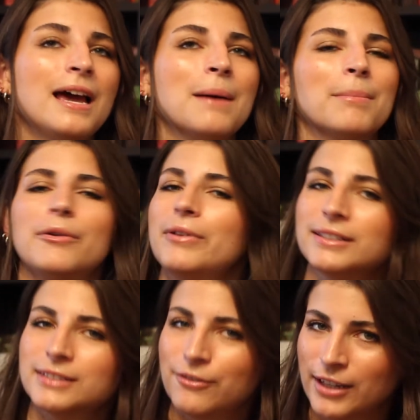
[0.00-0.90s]
by reading
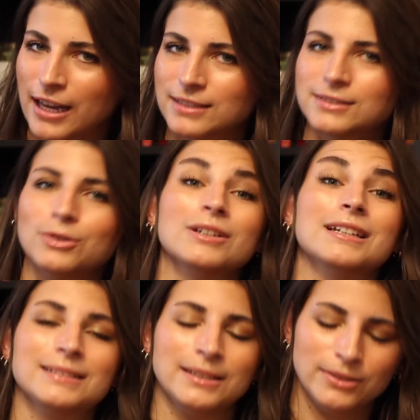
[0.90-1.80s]
something else or
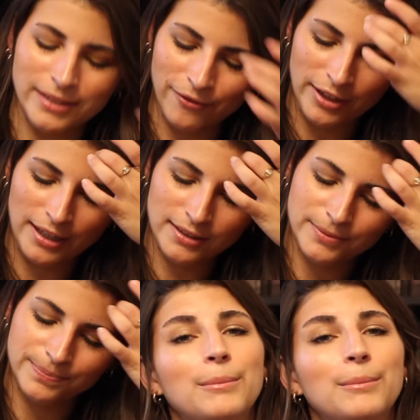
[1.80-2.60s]
listening to something else.